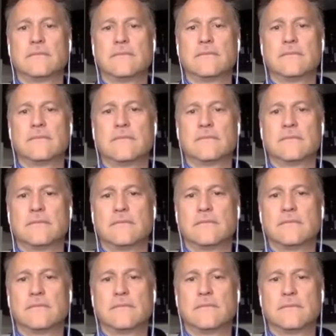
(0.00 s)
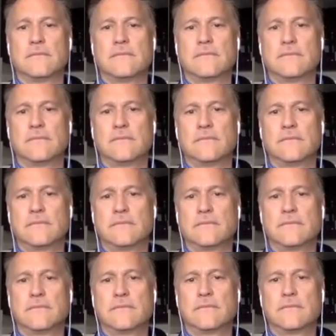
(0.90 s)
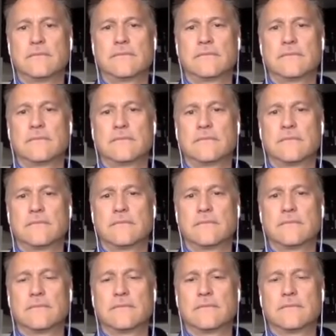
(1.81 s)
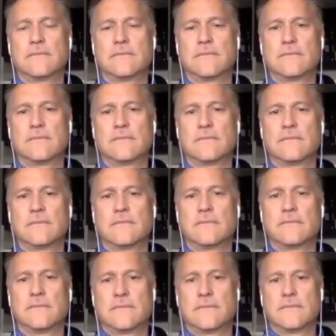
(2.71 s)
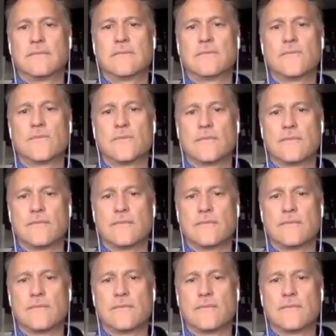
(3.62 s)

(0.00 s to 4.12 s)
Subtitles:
The person shown says nothing.